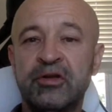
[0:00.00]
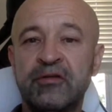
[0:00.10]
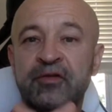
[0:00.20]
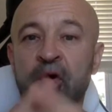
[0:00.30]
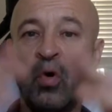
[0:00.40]

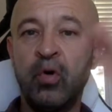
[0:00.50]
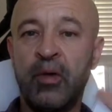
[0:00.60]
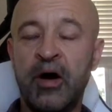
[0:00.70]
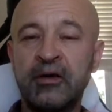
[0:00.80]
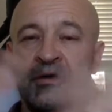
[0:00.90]
if the whole
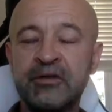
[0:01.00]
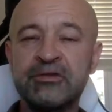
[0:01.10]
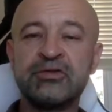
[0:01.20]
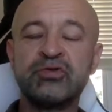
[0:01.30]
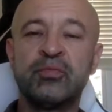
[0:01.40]
market
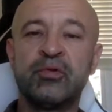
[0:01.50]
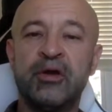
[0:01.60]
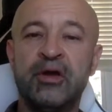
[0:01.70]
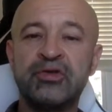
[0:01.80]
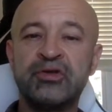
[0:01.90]
is a
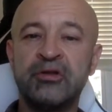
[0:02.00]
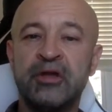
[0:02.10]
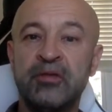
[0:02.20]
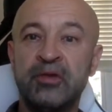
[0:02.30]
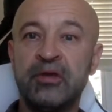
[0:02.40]
super agent,
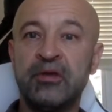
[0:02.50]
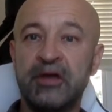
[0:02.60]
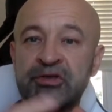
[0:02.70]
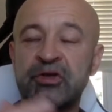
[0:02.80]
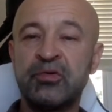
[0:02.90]
then we can
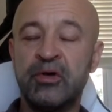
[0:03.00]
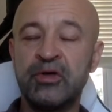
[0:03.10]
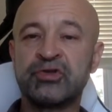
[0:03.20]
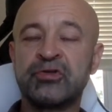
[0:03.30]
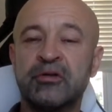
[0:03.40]
ask the
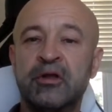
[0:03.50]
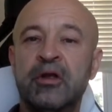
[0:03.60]
question